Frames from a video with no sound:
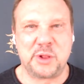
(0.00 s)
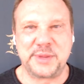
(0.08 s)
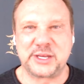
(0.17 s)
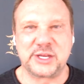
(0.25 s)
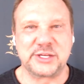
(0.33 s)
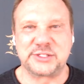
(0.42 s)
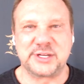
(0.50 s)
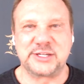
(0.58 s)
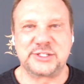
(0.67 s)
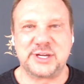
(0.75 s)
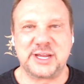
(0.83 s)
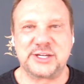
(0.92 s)
because
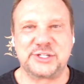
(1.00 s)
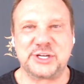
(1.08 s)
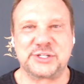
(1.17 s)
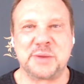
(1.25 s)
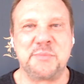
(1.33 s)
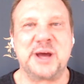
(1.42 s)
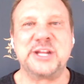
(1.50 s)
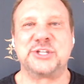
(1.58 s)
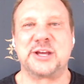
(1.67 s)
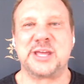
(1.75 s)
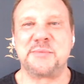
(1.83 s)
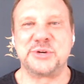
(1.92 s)
it's just a money sucking